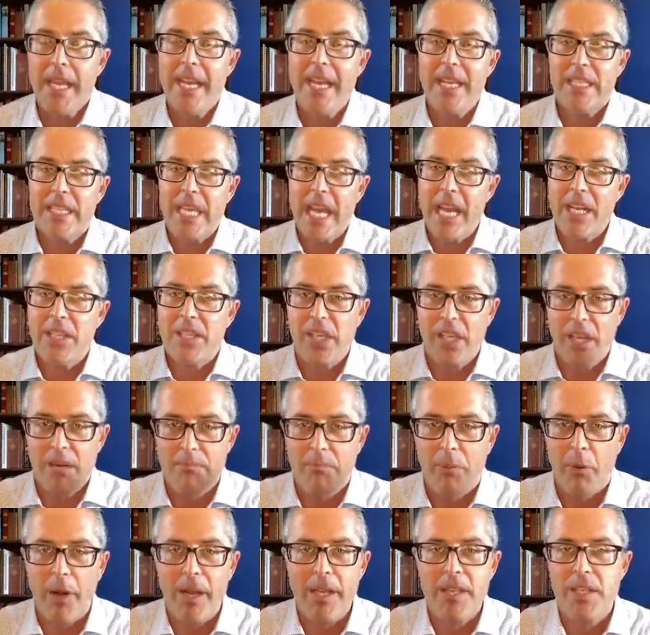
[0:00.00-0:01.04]
He takes it
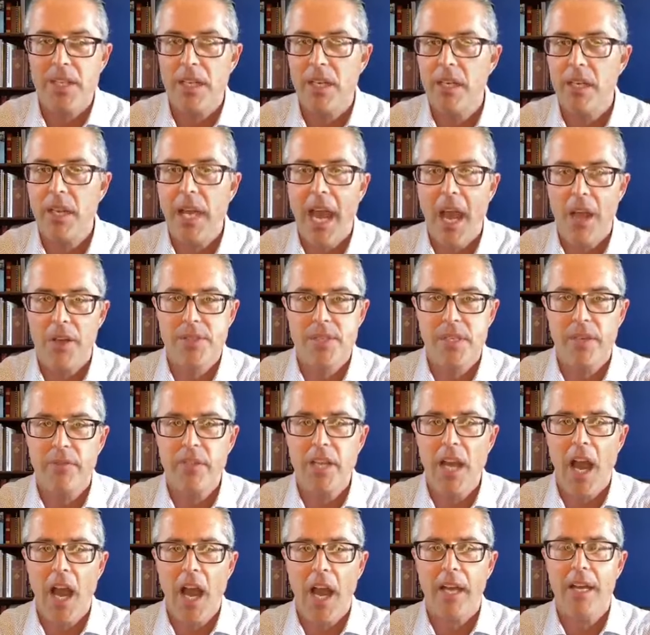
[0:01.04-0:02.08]
and brings it into the house of
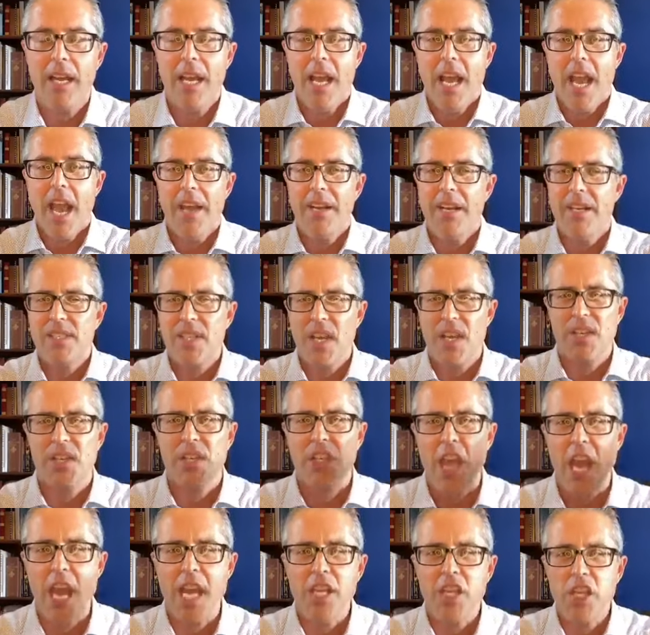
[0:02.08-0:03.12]
God. And he says,
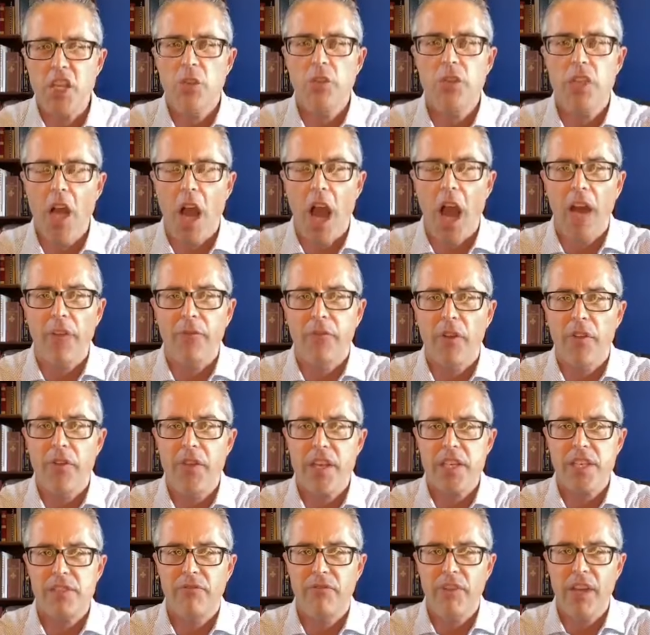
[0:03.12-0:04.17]
Thank you, God, for
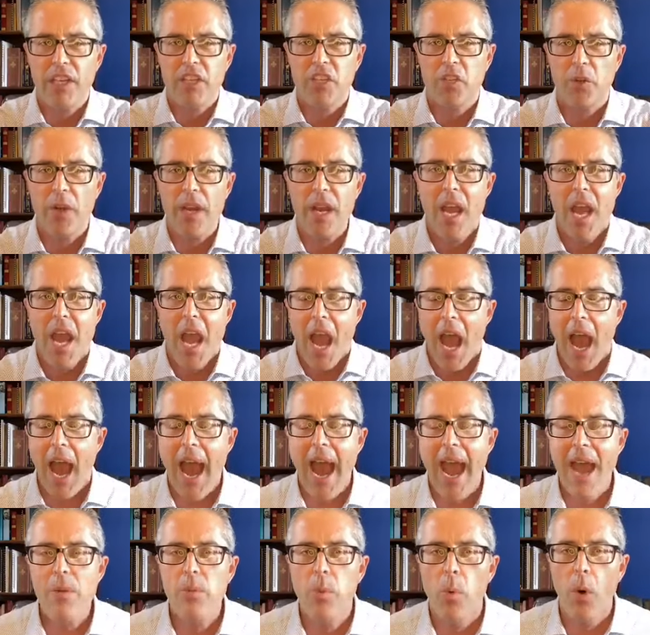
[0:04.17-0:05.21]
this victory.
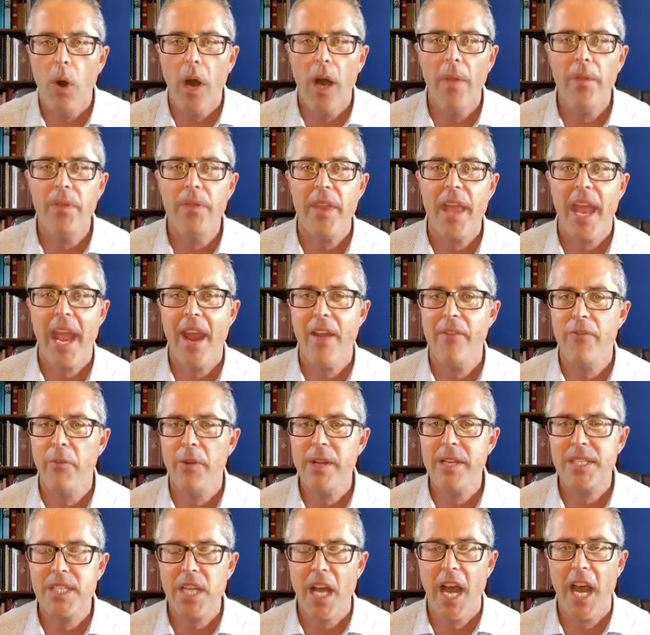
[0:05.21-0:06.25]
I want
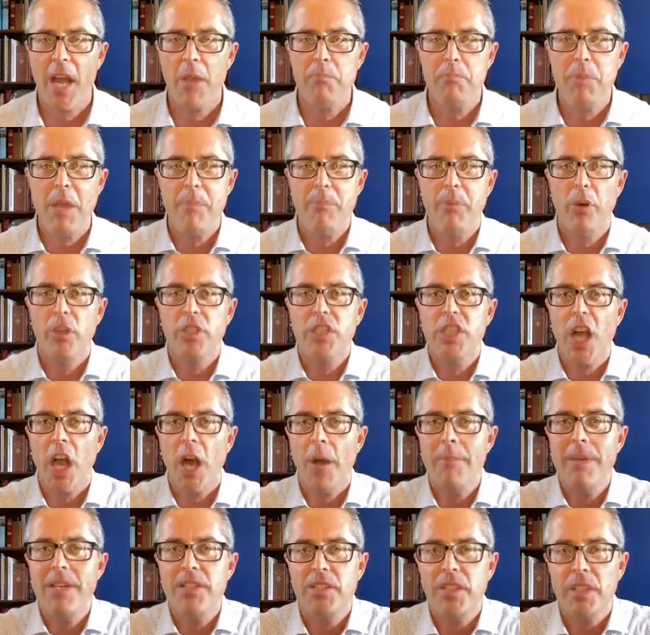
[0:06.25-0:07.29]
every time people
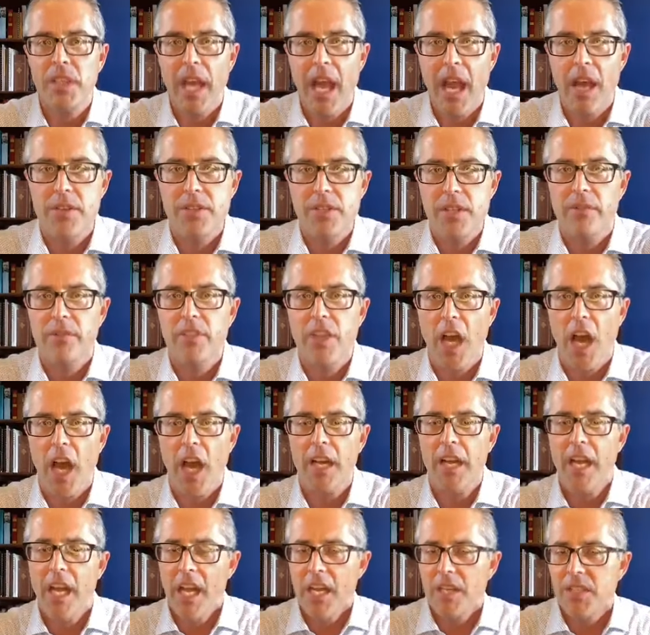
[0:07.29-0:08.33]
come into the house of
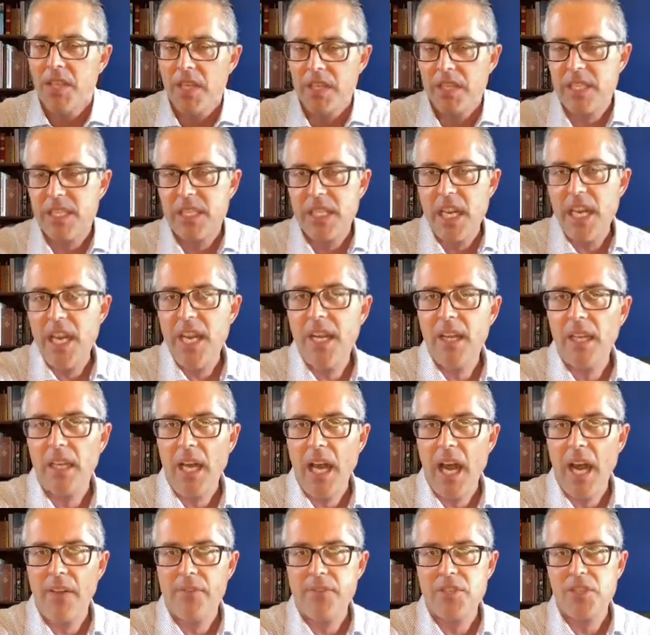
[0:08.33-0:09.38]
God to see
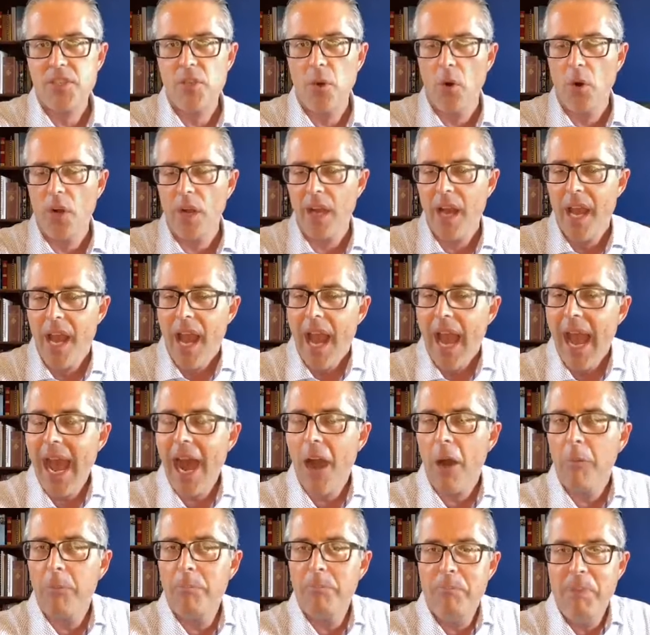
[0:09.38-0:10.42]
Goliath's sword,
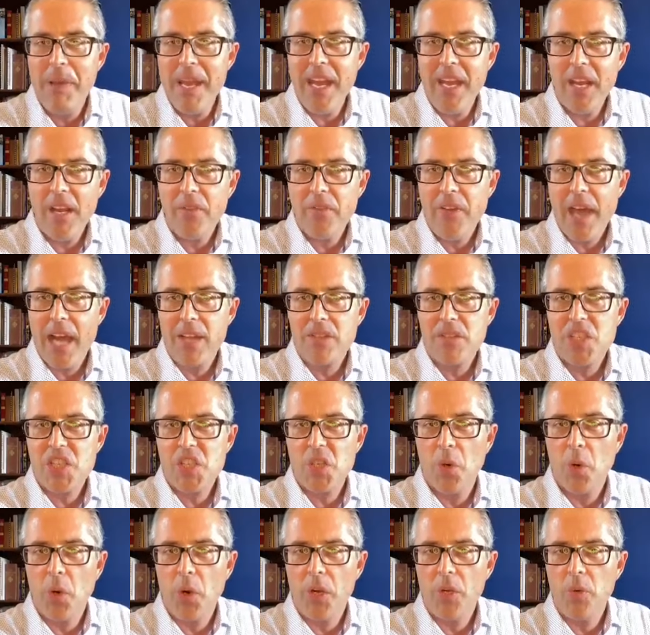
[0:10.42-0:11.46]
how big that
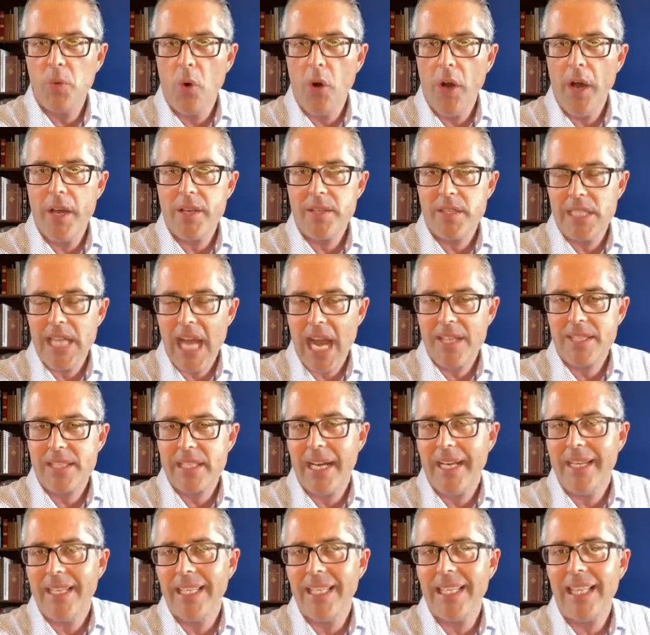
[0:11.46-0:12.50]
sword was. That's
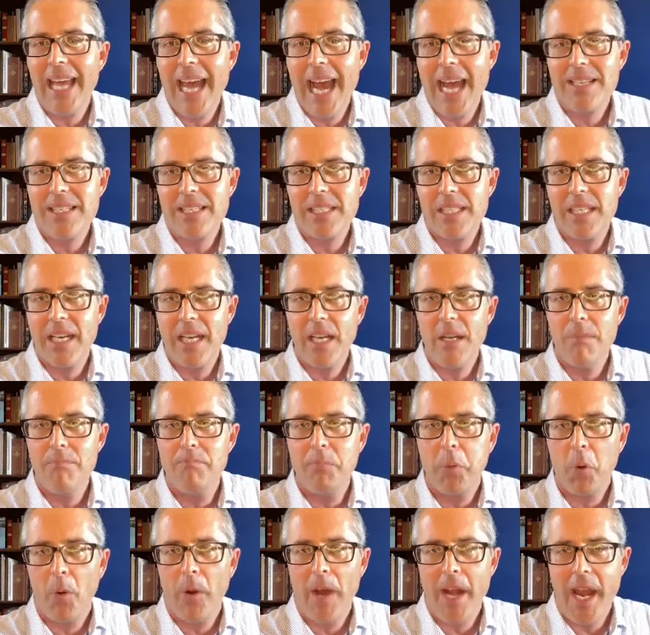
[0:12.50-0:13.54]
a lasting
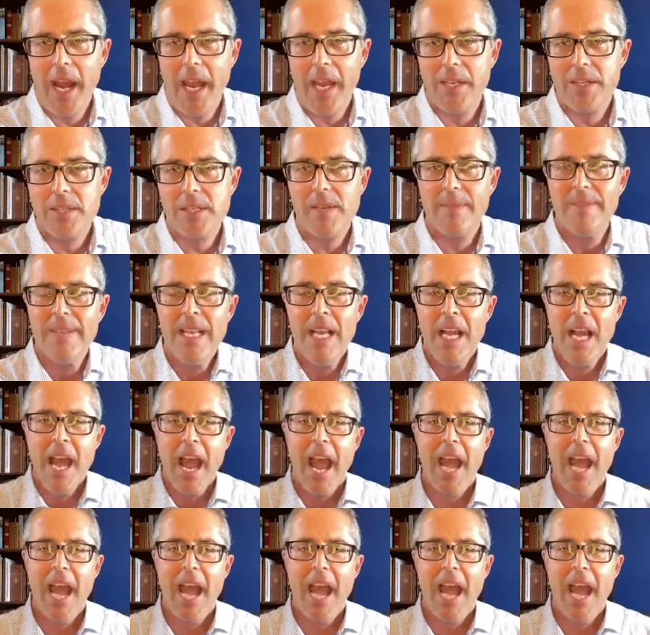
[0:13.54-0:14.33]
praise.